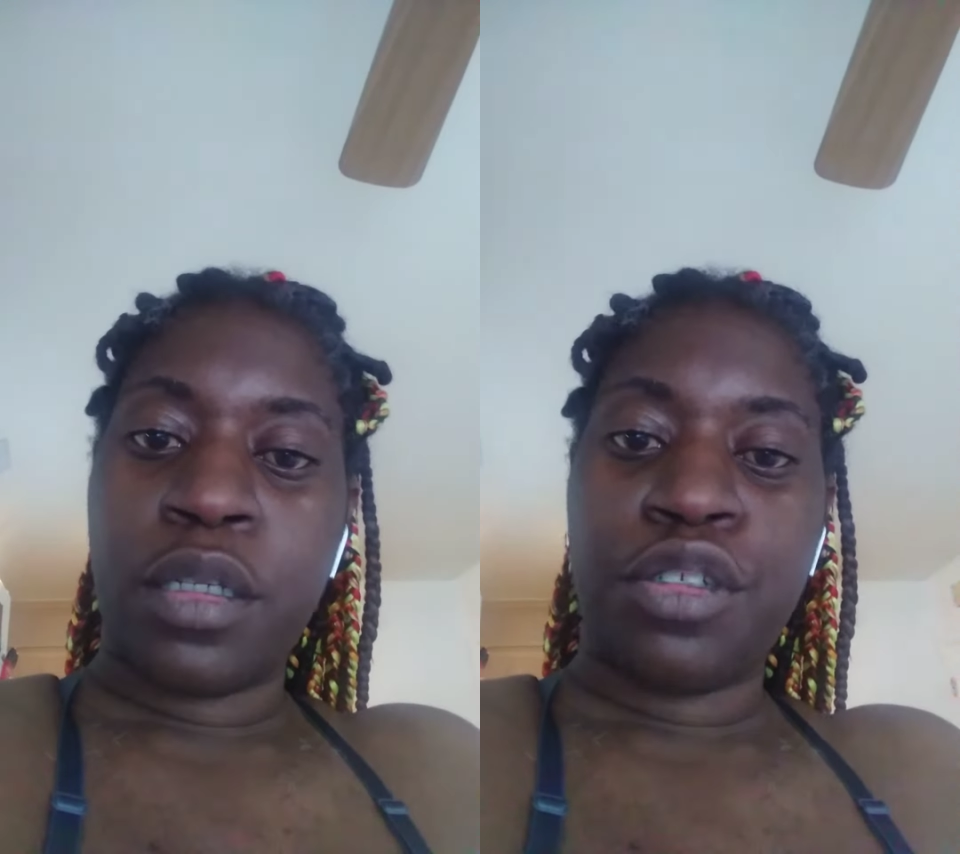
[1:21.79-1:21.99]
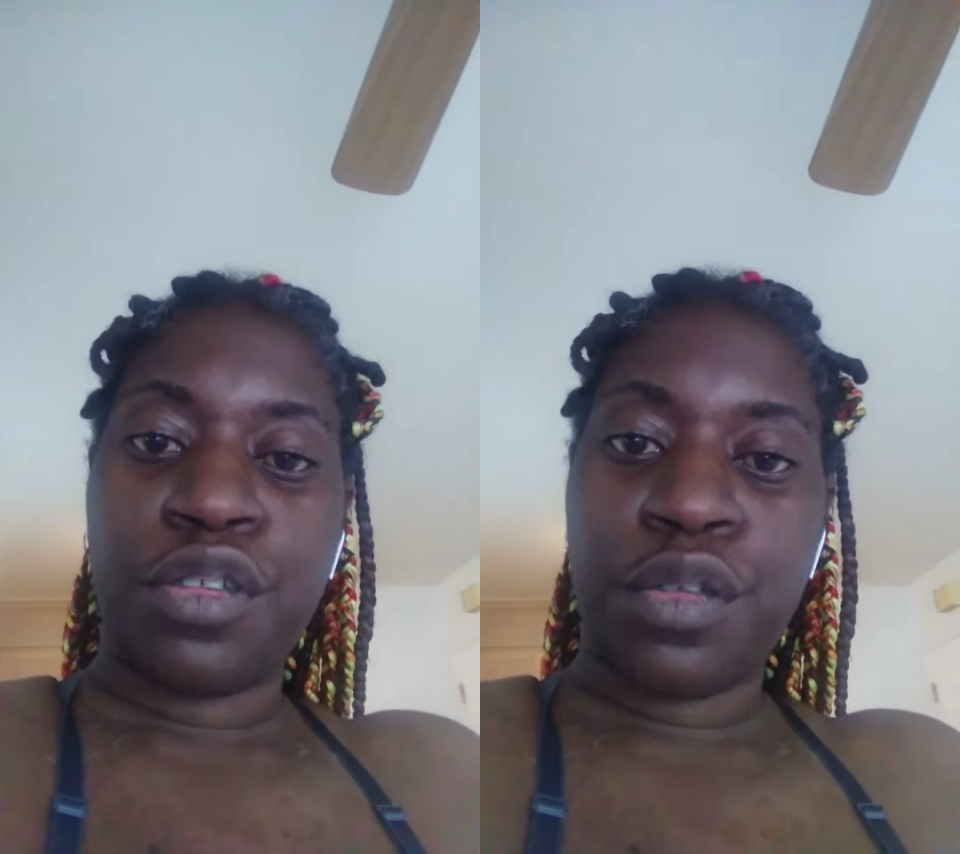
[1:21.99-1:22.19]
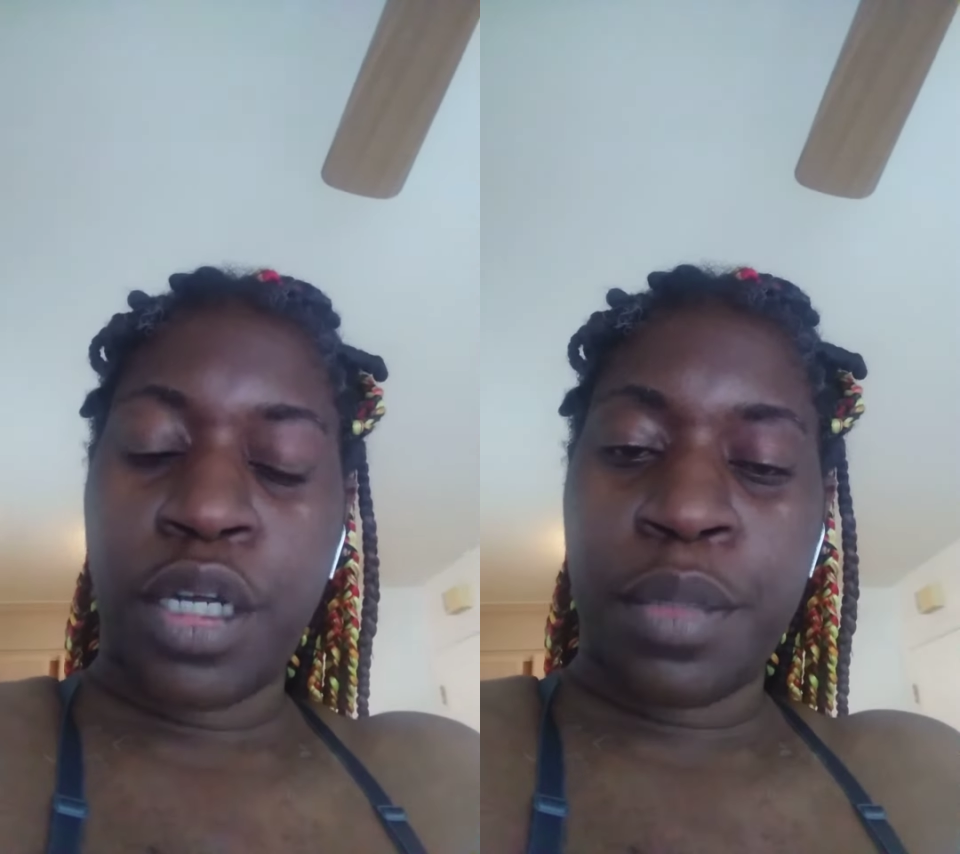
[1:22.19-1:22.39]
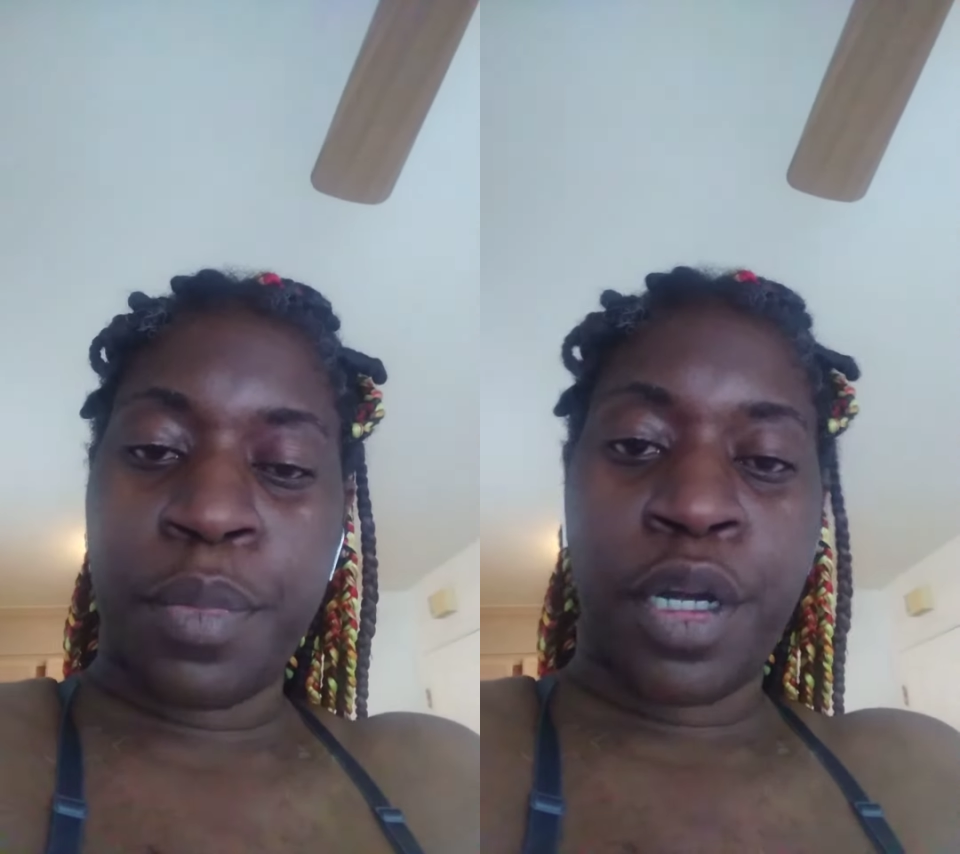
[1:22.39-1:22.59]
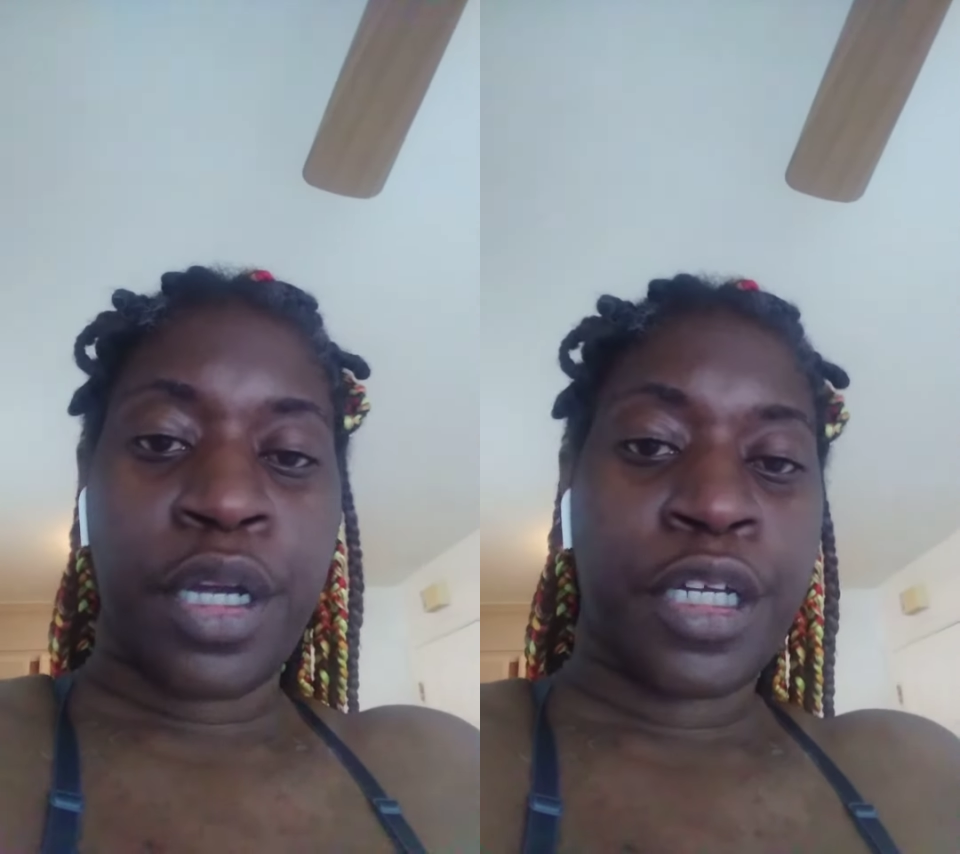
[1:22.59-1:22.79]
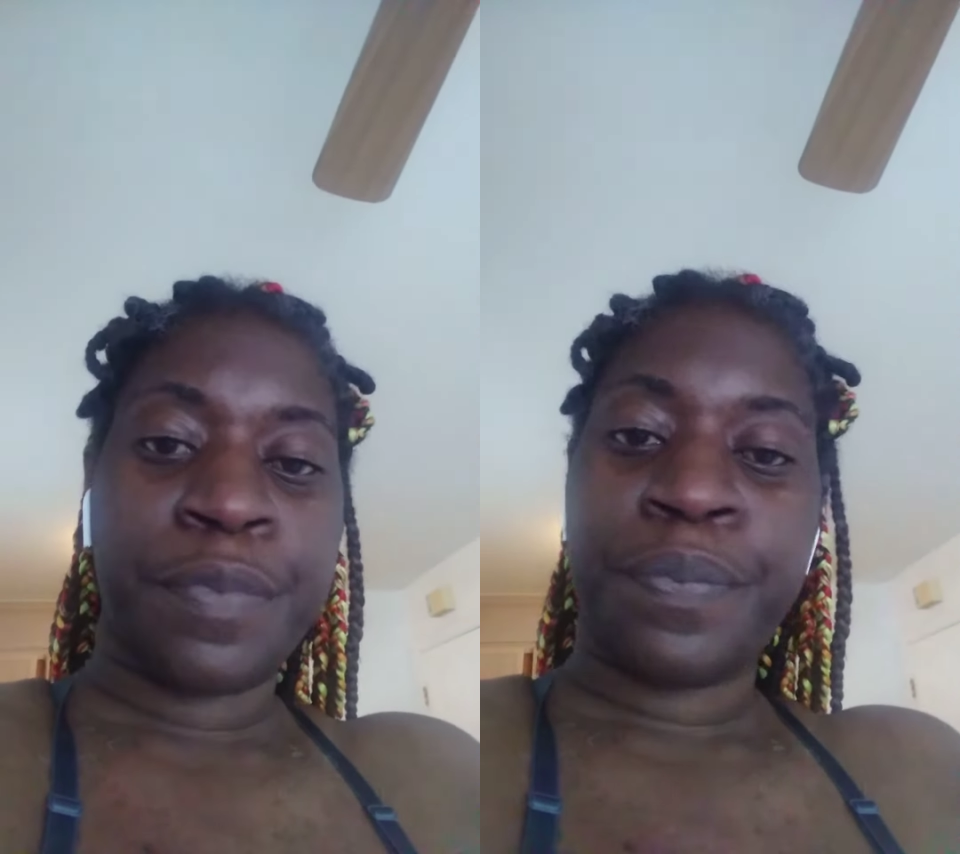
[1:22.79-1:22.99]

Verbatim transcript: trademark,